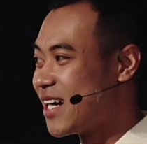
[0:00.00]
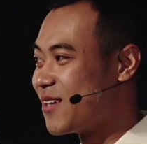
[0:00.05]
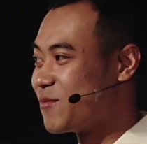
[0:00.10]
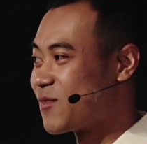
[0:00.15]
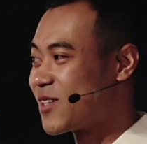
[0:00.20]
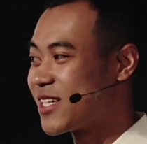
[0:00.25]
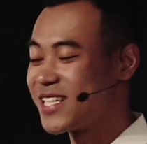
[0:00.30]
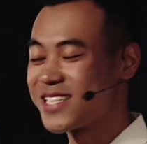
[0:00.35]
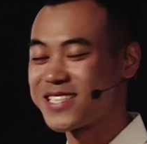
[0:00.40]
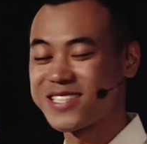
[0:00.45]

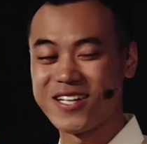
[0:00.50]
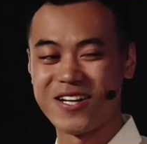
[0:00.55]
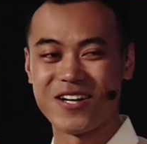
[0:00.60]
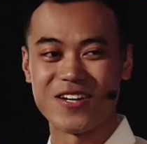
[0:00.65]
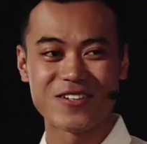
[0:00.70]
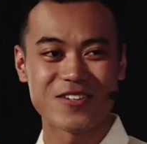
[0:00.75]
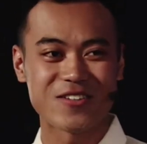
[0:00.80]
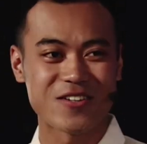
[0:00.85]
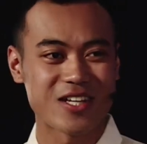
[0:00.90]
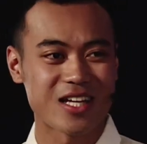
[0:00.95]
he is
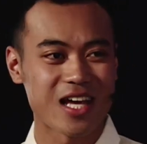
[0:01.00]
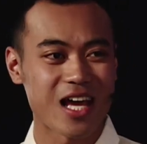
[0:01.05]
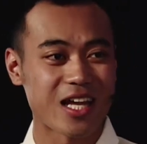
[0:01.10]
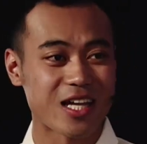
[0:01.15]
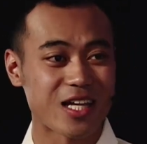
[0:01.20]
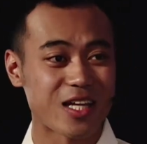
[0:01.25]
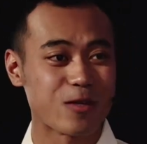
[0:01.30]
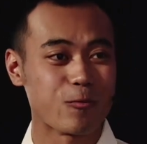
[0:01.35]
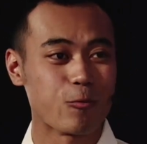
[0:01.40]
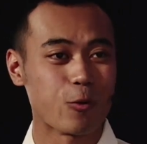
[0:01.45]
hungry and
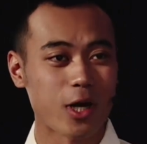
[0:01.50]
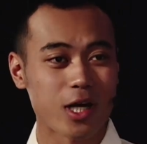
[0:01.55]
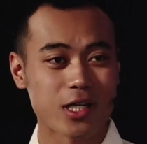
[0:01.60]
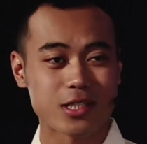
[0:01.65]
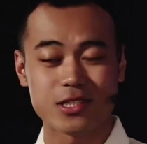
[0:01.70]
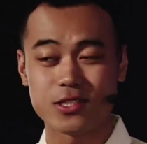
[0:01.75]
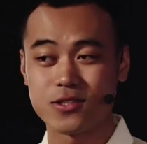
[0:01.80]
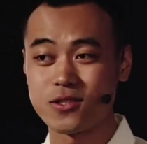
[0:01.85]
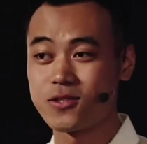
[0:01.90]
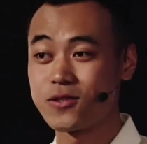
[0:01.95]
he
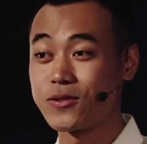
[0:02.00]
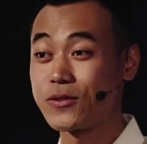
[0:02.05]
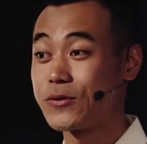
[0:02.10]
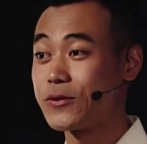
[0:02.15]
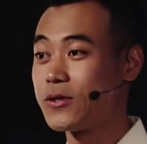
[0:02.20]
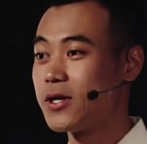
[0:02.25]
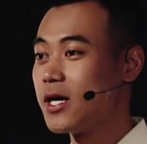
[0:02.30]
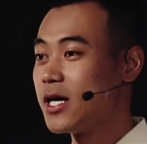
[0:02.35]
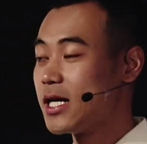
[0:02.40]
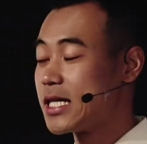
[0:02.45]
wants to
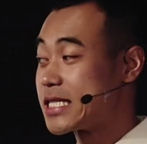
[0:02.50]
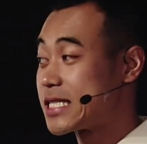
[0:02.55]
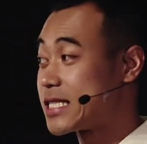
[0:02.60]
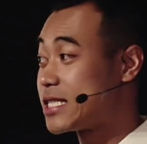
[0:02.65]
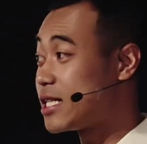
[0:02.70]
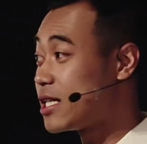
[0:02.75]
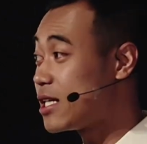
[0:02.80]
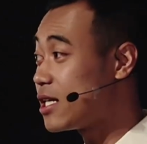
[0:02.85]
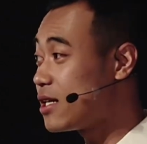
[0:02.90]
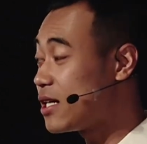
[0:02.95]

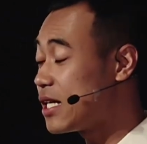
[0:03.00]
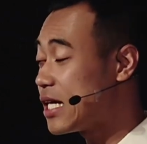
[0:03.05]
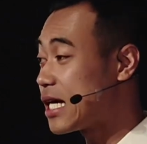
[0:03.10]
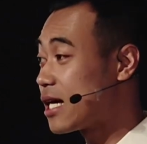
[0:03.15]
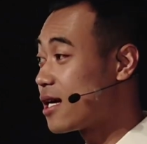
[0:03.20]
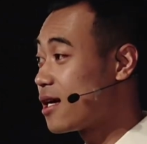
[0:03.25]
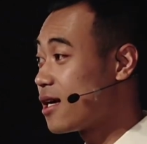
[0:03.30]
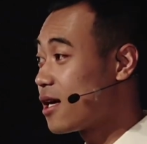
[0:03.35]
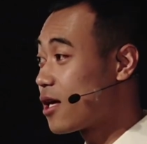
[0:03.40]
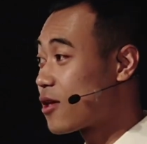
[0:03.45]
see
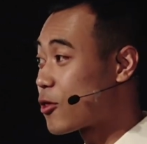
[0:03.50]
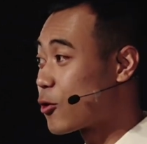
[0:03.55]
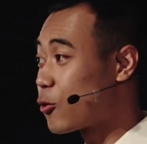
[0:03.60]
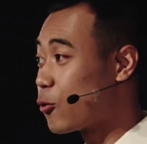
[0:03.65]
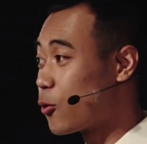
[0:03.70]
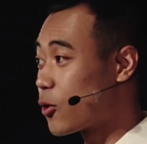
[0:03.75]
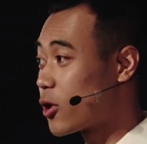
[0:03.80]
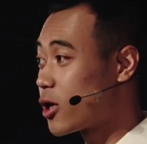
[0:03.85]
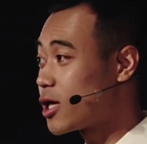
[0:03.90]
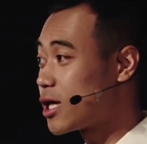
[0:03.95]
the
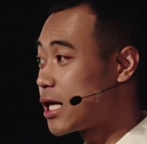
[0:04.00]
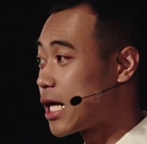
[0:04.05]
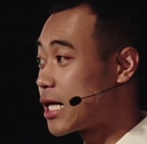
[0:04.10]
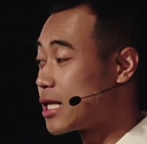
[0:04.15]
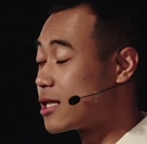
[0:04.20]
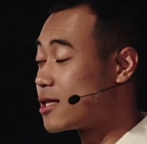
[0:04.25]
Word and